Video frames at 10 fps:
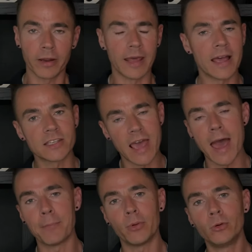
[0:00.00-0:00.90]
It has
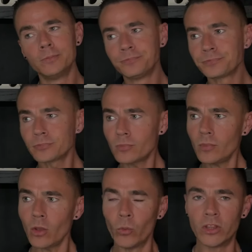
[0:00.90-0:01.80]
apple
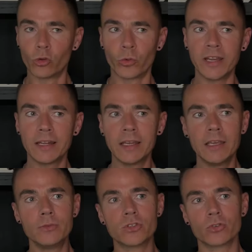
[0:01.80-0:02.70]
with green
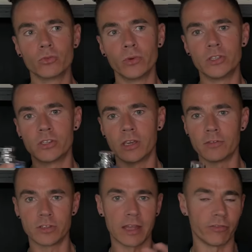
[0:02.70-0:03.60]
leaves, which
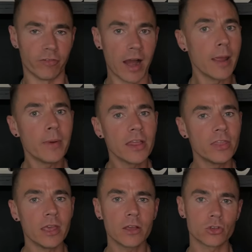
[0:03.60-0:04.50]
gives that vibe, I
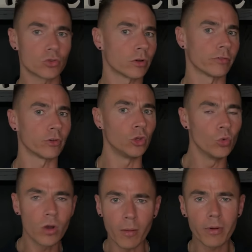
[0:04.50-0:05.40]
think, a sort of
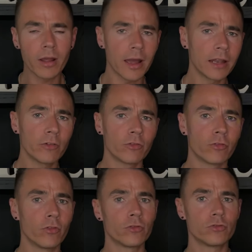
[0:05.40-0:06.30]
cucumber kind of
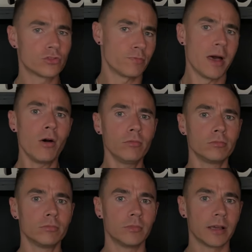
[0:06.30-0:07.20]

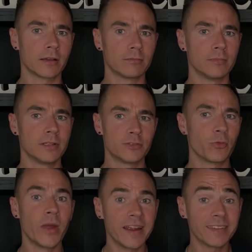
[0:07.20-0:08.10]
smell. Like, it's
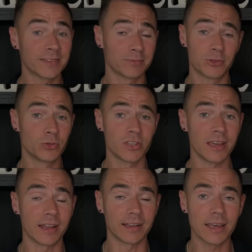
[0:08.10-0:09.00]
weird to
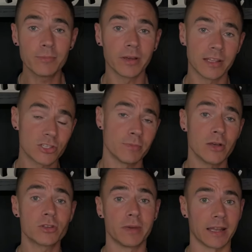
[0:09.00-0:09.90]
say it like that, but it
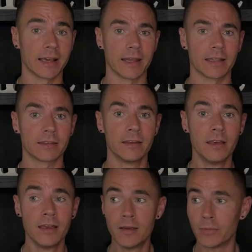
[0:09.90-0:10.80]
smells a bit like that.
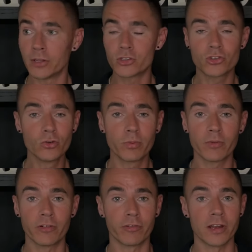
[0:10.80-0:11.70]
But it's super
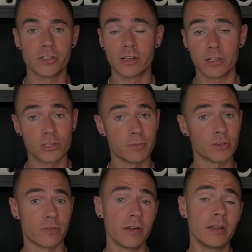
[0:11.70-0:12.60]
refreshing. It
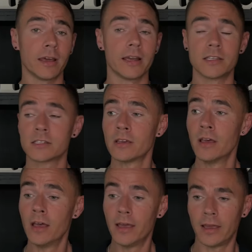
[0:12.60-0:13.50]
smells very nice.
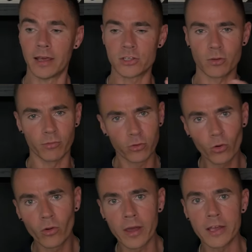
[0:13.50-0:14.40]
It has some
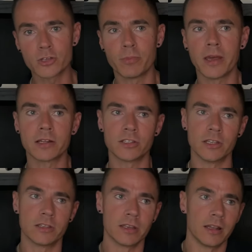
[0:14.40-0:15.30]
floral aspects.
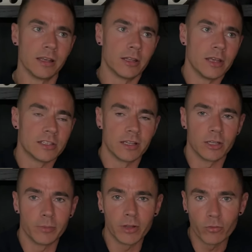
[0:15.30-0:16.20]
It has a
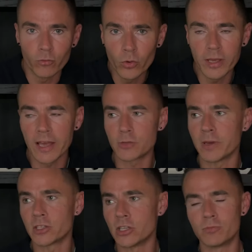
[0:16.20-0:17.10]
little bit of woody
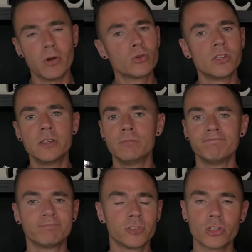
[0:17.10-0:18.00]
aspects. It's mostly
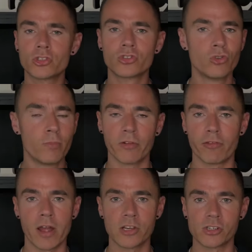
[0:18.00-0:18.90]
just super
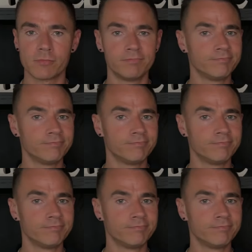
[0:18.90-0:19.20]
fresh.